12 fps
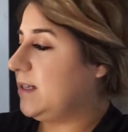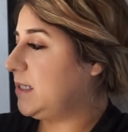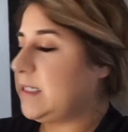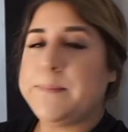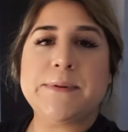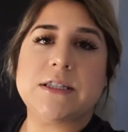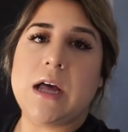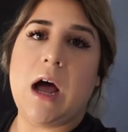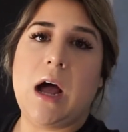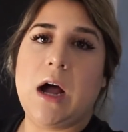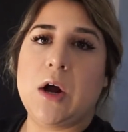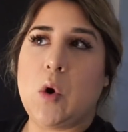skip a
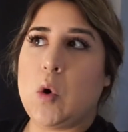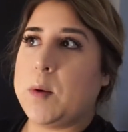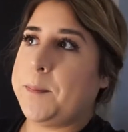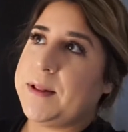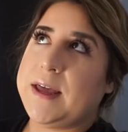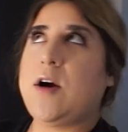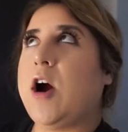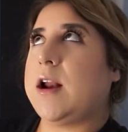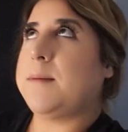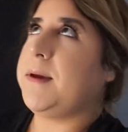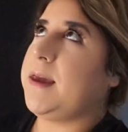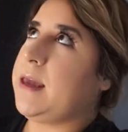song or play
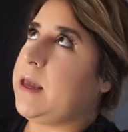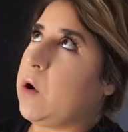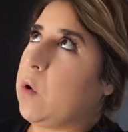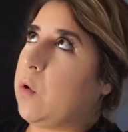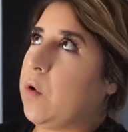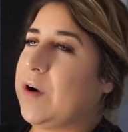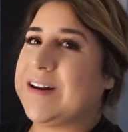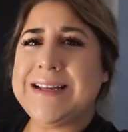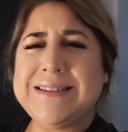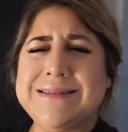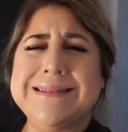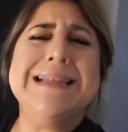Cardi B or
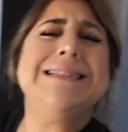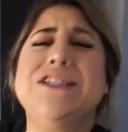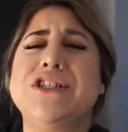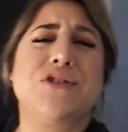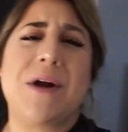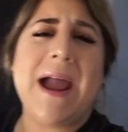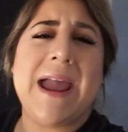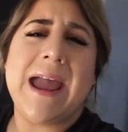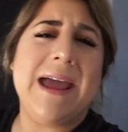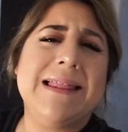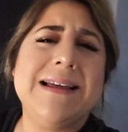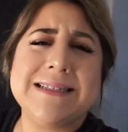let's, let's just try
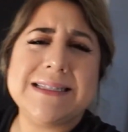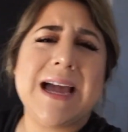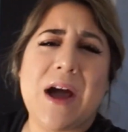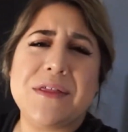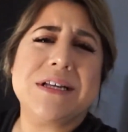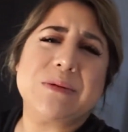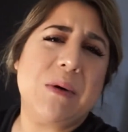it. Let's see how this